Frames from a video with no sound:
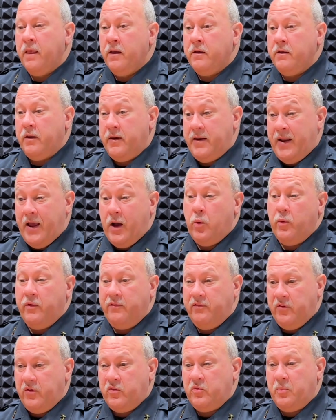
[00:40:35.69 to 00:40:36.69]
and now
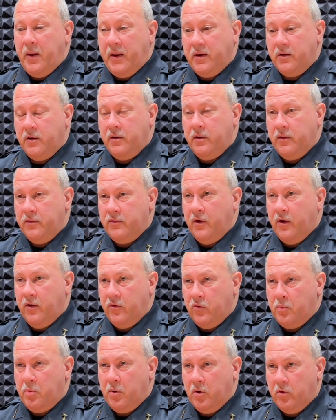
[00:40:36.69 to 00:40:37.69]
we've expanded into
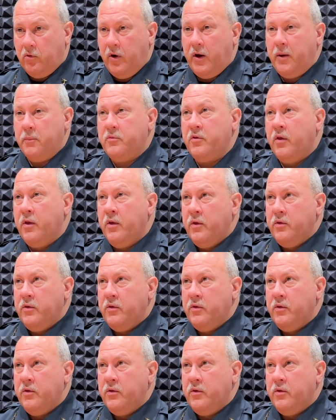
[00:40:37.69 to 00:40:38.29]
other programs.